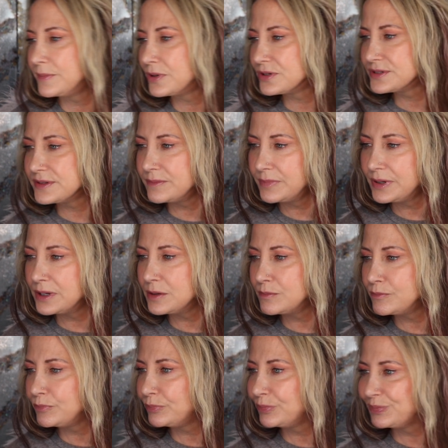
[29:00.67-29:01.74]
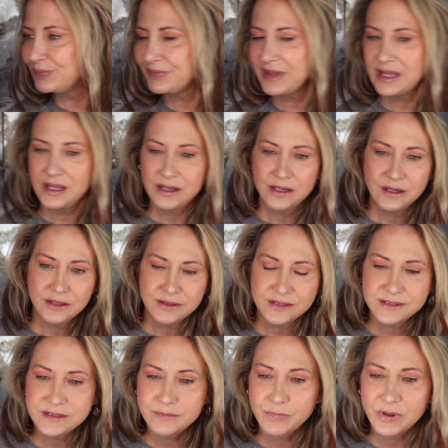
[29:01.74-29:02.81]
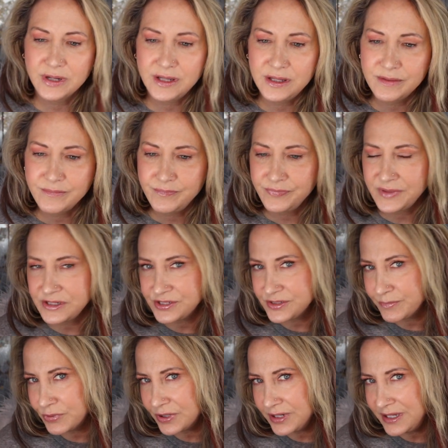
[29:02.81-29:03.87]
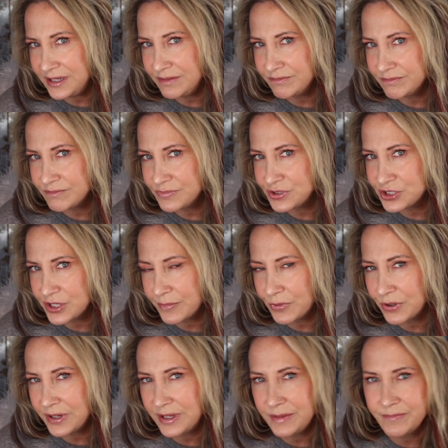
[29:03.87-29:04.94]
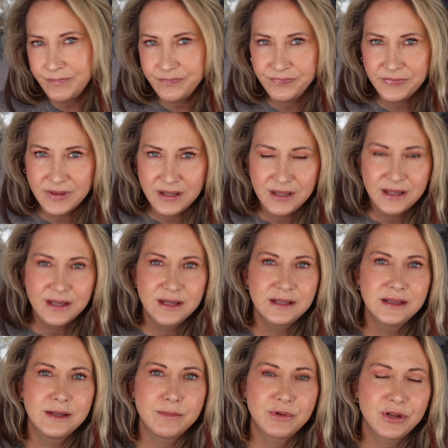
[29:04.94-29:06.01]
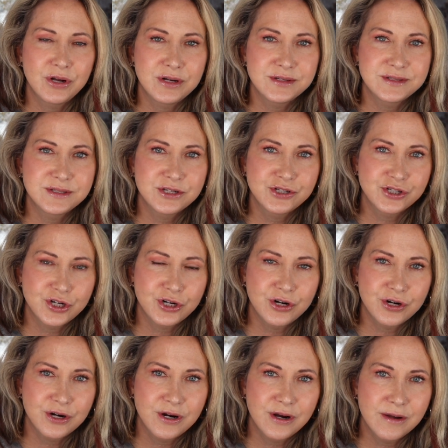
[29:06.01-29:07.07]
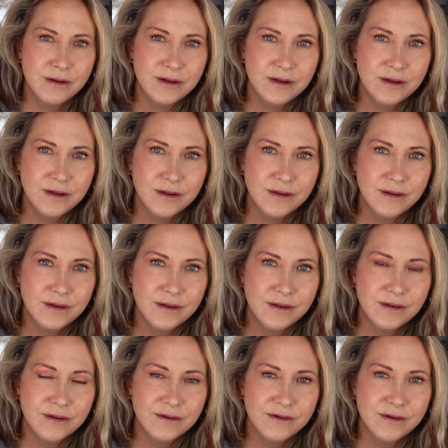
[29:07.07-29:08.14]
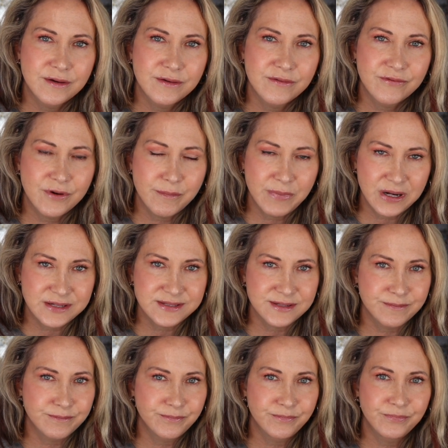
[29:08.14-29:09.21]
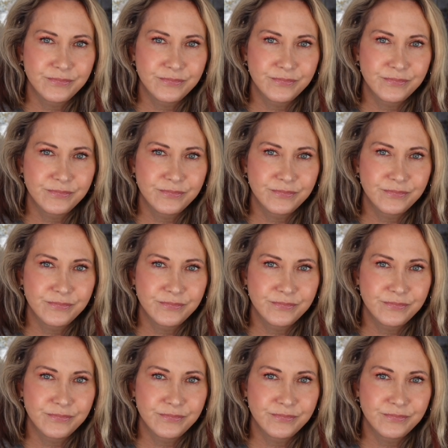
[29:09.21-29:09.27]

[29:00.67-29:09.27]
person, but this is pretty. It's pretty shimmery lip gloss, Sugar from Buxom.